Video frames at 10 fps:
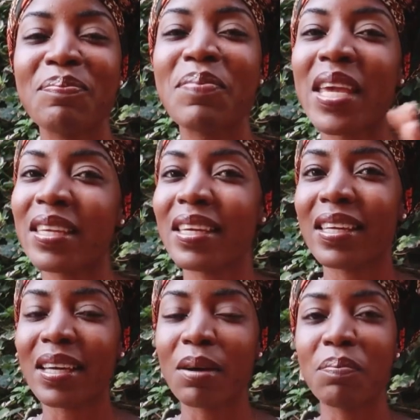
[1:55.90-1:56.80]
made
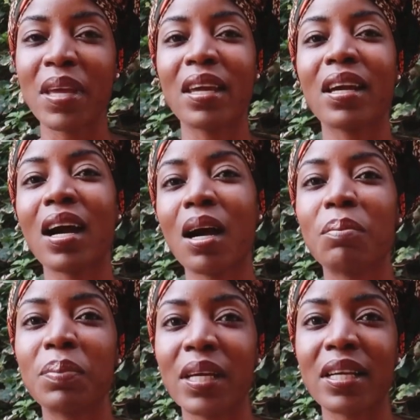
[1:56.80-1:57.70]
it a bit
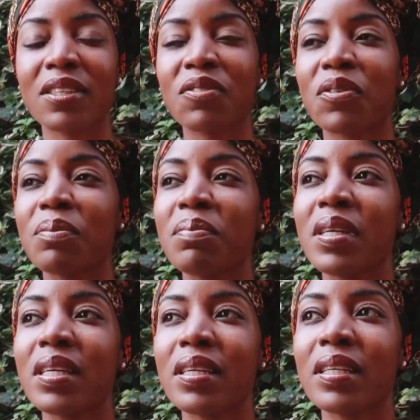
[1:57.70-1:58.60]
complex for
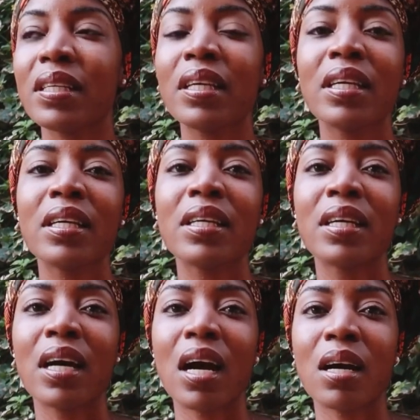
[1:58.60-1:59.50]
me
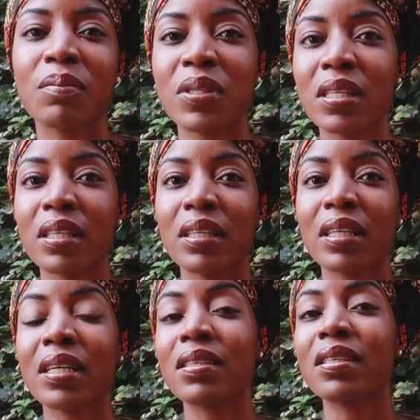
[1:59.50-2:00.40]
to
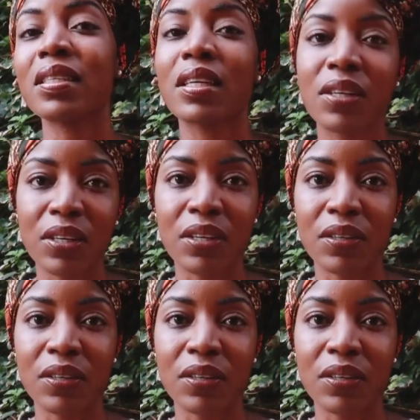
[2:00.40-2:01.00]
consider